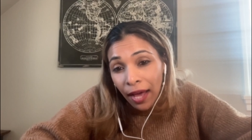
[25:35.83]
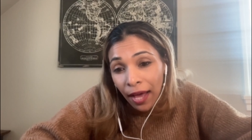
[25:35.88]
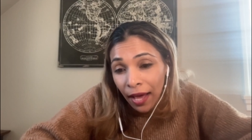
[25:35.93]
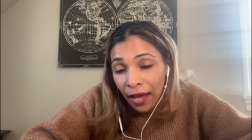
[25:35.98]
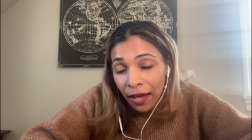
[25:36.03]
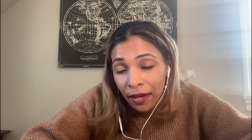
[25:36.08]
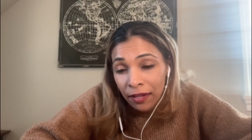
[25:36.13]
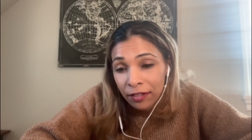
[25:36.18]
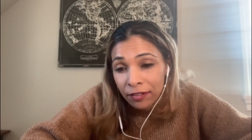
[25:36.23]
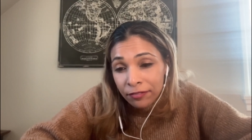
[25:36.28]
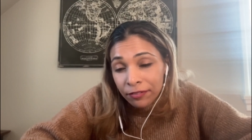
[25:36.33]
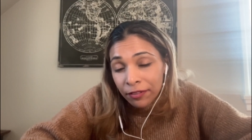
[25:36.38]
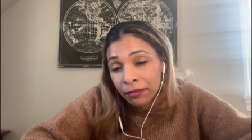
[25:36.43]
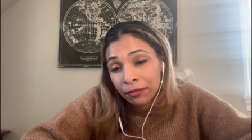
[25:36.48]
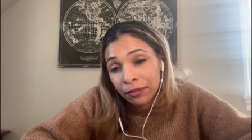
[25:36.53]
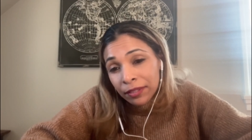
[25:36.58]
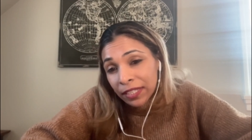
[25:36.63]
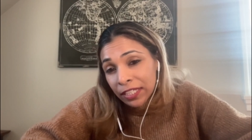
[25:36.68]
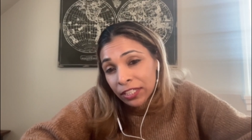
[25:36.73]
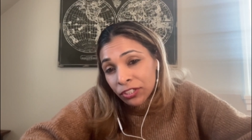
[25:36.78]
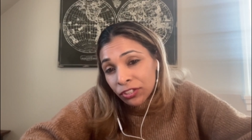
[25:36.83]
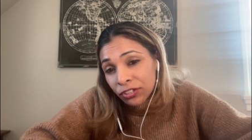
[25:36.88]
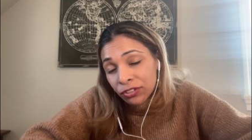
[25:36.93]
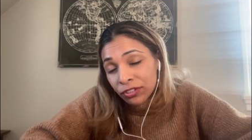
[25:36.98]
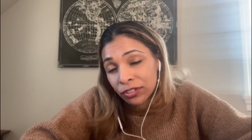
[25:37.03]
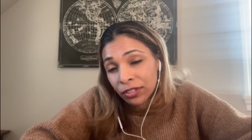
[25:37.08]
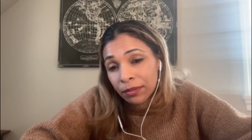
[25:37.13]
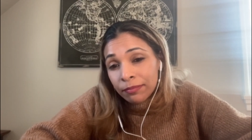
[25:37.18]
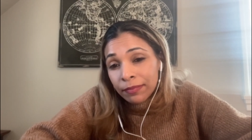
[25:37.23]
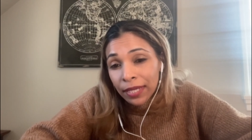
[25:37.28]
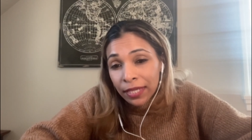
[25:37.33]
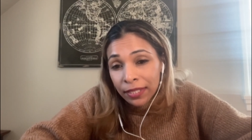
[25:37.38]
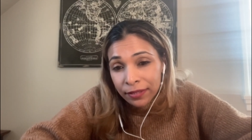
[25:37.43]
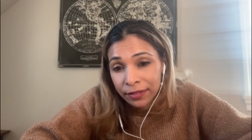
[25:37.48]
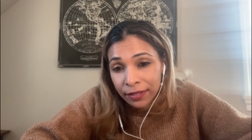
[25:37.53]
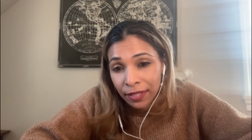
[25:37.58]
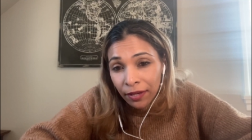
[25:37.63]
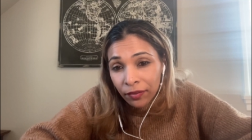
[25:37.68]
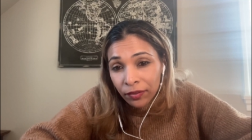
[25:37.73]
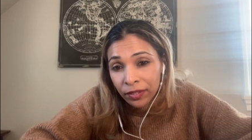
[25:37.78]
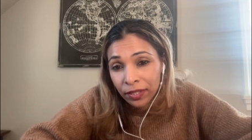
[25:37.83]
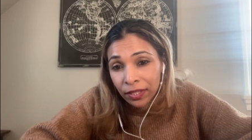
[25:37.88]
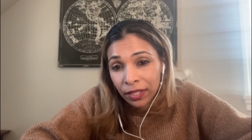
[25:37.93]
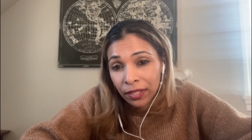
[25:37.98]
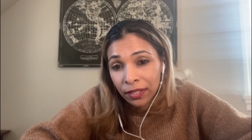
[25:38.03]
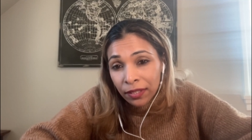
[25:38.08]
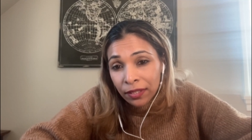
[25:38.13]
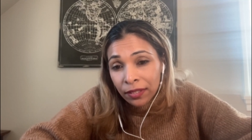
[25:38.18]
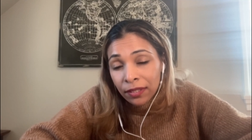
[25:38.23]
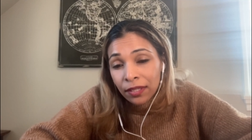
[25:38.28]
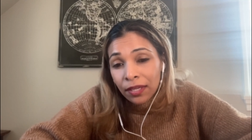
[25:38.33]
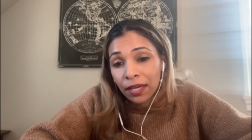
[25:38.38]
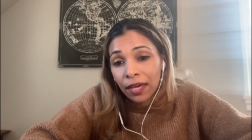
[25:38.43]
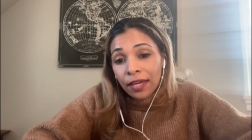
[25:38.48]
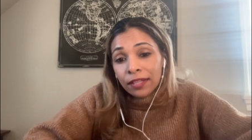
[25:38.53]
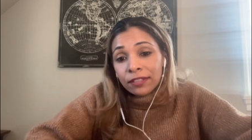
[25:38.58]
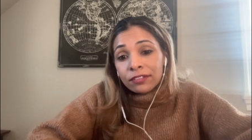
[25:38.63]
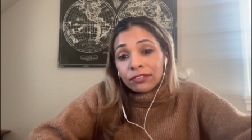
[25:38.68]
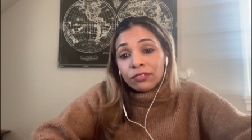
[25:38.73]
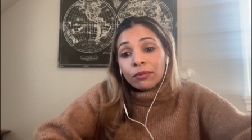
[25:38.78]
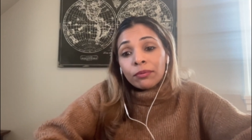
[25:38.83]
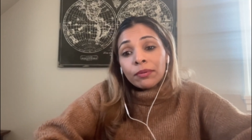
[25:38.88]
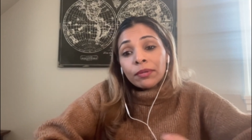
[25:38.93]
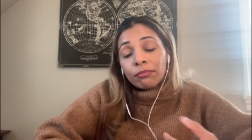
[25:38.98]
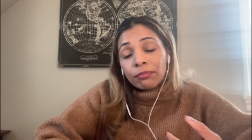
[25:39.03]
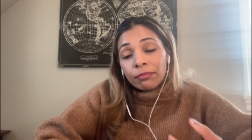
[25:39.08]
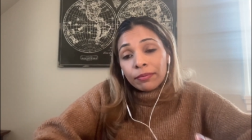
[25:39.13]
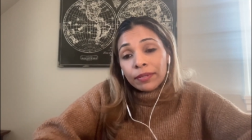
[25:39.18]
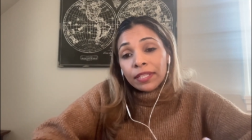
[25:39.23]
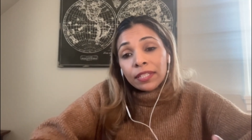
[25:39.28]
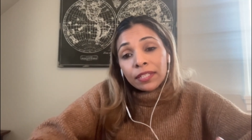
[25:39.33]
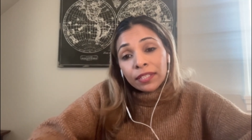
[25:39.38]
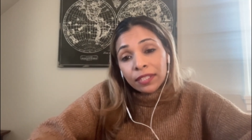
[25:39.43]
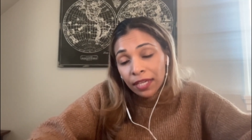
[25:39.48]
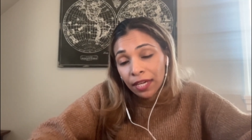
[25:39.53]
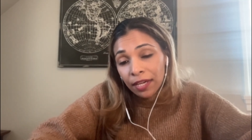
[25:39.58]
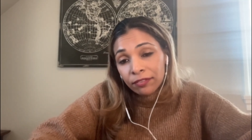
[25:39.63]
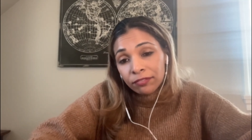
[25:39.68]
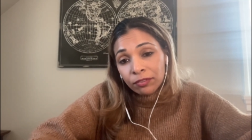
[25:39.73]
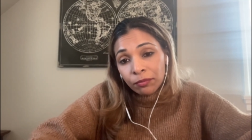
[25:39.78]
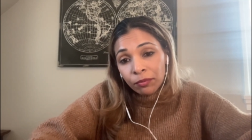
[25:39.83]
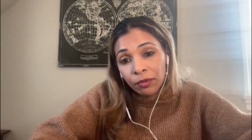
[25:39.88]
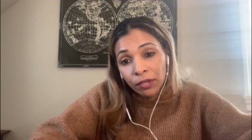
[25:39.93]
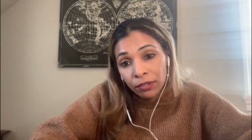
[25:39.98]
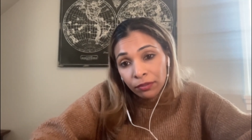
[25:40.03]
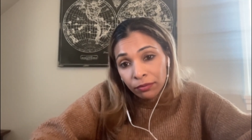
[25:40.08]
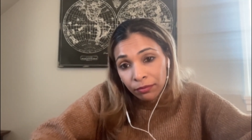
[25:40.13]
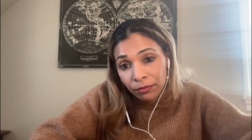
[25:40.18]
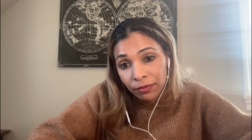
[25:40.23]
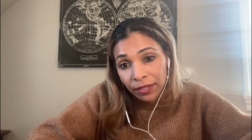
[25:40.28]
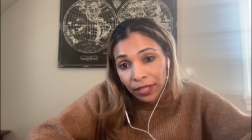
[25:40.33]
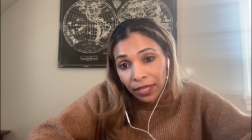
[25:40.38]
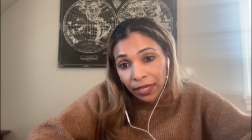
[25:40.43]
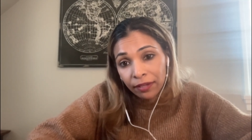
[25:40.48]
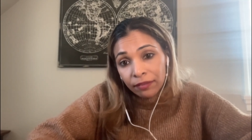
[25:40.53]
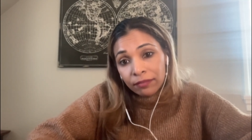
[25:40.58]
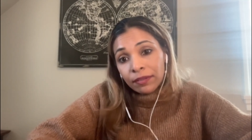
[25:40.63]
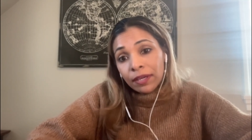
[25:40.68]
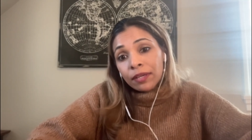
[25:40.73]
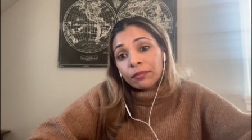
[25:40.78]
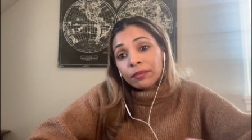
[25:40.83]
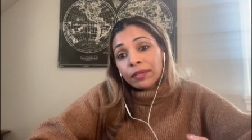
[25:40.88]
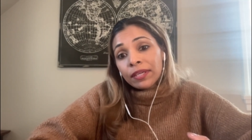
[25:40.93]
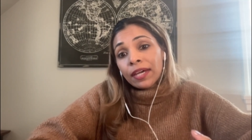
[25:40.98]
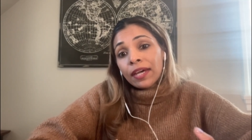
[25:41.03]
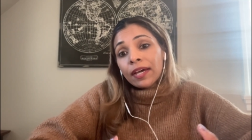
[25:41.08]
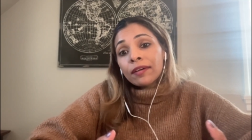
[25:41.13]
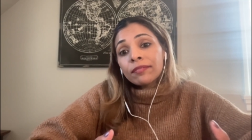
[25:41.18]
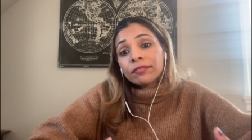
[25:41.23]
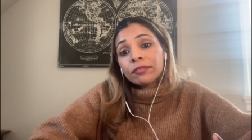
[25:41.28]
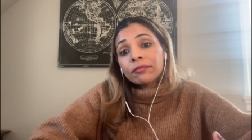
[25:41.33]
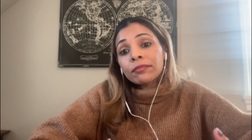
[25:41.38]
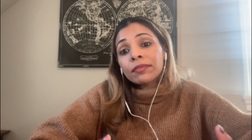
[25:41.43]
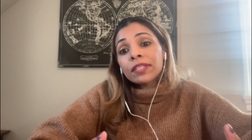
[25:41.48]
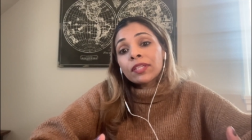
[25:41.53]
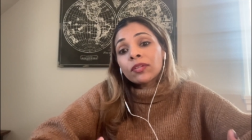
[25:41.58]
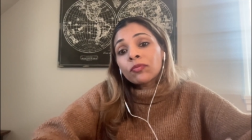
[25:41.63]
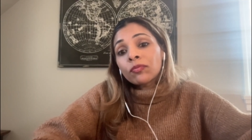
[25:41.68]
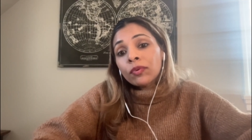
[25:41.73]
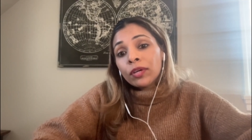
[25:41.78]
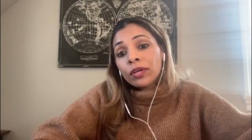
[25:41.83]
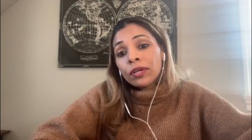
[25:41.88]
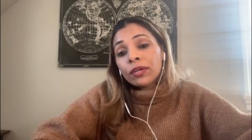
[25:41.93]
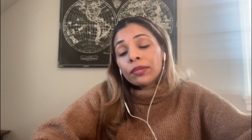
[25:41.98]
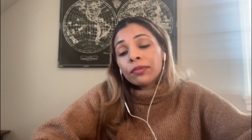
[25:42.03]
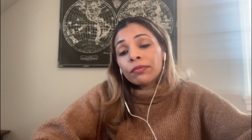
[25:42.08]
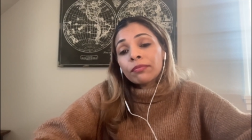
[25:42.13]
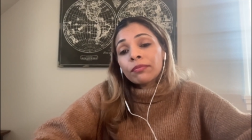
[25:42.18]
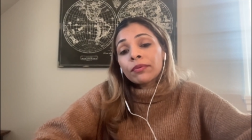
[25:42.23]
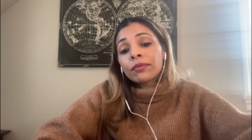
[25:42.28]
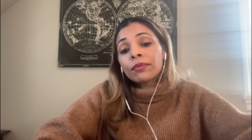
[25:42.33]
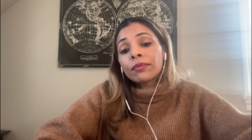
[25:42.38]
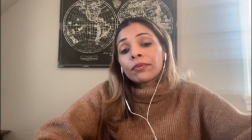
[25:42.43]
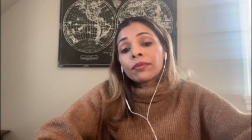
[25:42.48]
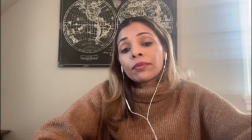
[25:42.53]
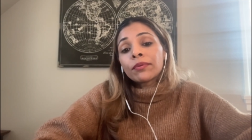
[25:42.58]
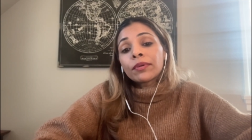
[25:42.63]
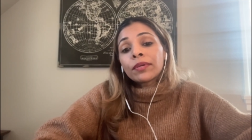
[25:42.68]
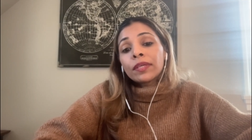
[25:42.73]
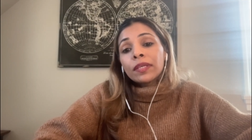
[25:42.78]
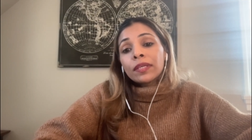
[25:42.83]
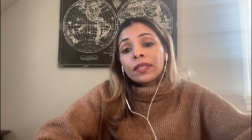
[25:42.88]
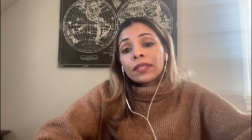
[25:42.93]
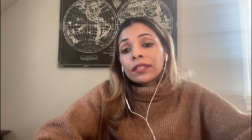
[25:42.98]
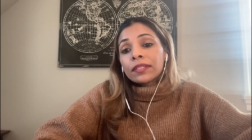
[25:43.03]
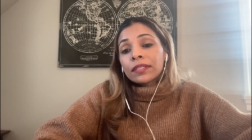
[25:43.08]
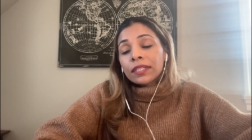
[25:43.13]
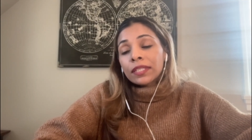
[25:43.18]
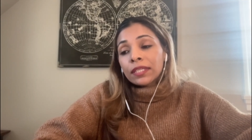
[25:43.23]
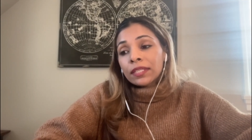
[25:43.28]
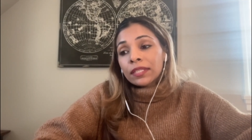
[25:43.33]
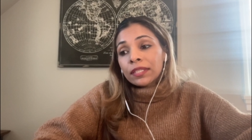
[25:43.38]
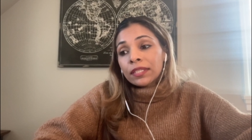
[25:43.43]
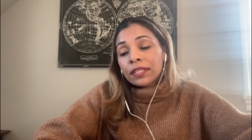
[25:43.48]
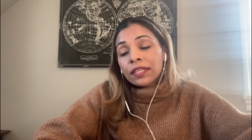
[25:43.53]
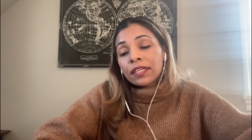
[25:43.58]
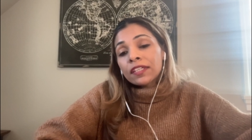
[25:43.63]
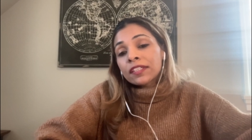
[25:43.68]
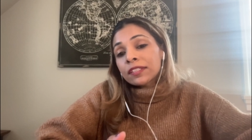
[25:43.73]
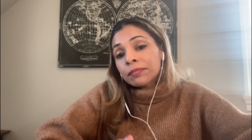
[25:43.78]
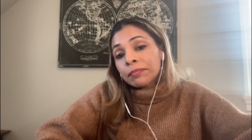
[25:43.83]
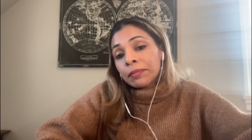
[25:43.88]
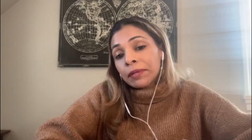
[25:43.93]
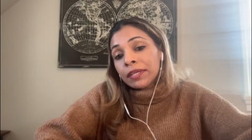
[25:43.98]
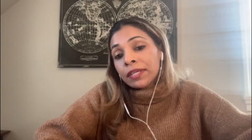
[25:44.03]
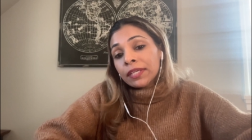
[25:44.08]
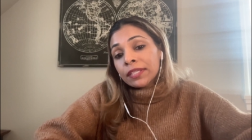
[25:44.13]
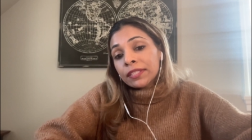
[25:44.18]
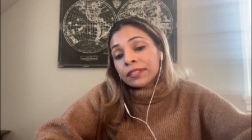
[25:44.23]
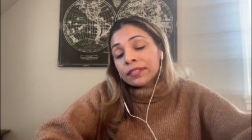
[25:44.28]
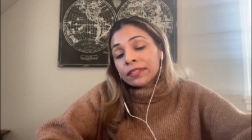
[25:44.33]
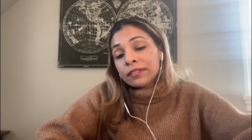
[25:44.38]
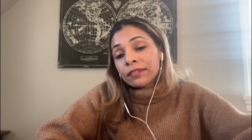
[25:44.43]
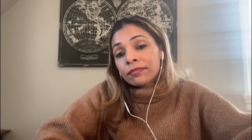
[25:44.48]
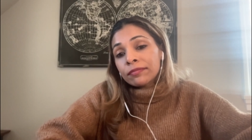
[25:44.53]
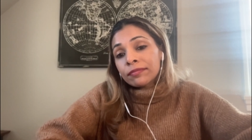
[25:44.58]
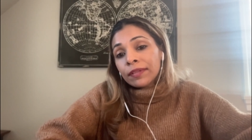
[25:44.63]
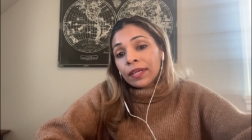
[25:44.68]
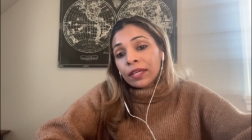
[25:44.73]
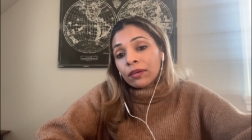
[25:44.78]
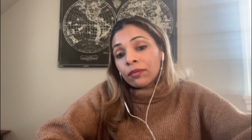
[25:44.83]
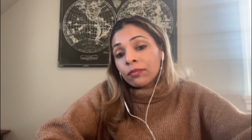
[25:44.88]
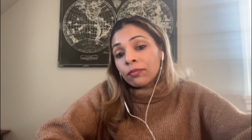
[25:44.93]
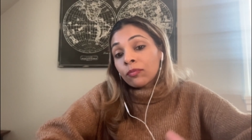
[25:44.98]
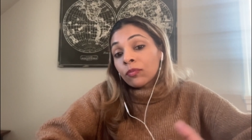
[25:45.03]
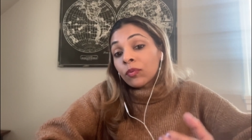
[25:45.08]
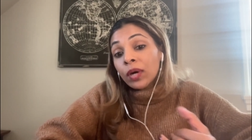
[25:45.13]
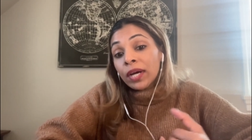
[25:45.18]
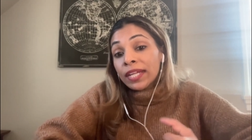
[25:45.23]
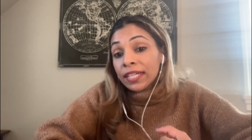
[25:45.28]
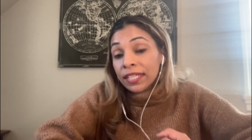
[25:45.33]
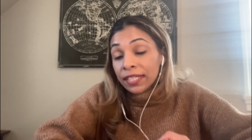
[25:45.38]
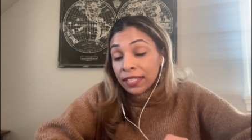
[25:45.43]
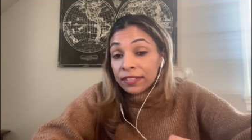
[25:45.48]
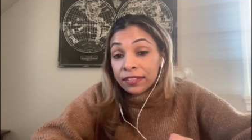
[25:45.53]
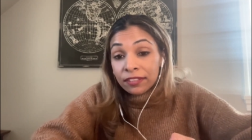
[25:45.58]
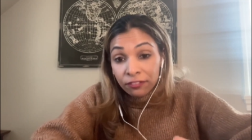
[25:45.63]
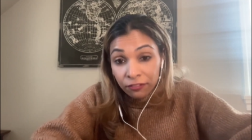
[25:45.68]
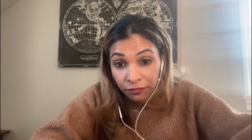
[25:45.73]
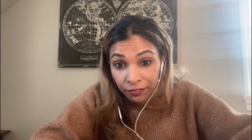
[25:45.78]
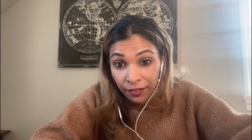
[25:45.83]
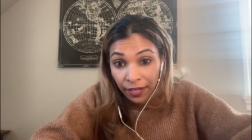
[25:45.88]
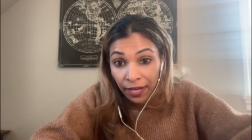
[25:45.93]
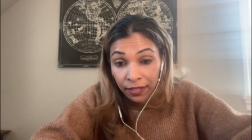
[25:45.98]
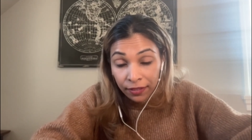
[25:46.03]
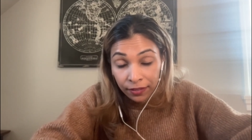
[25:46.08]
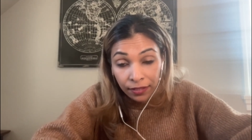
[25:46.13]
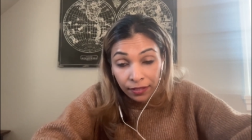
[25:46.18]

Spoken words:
have a relationship that is healthy. And so we really have to work through that, right? We have to really work through the experience of like what is in fact